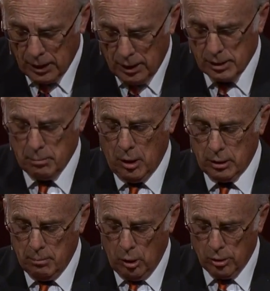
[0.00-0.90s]
He is
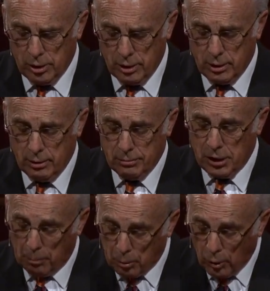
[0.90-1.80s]
among the most
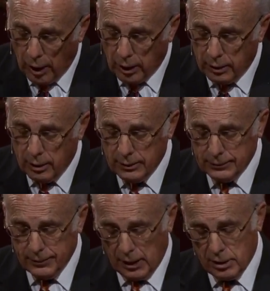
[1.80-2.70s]
separated
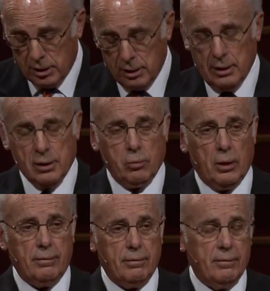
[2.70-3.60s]
that's, that's
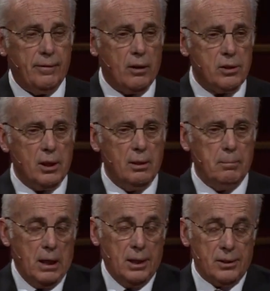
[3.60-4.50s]
what Pharisee
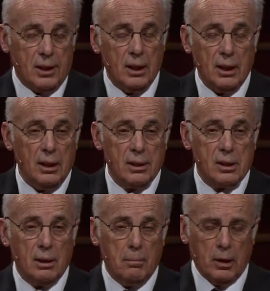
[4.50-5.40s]
means. He, he
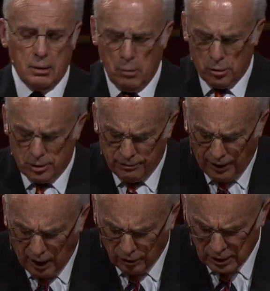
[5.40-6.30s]
is among the most
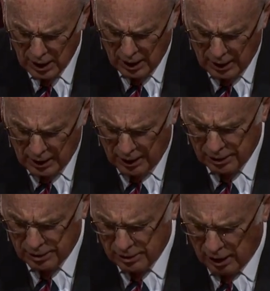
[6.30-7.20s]
devout. He
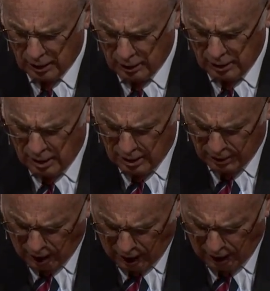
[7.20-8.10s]
has taken the,
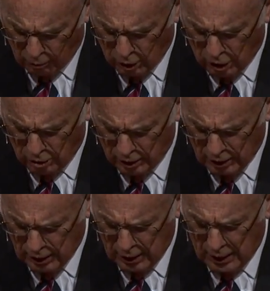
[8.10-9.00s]
the high road.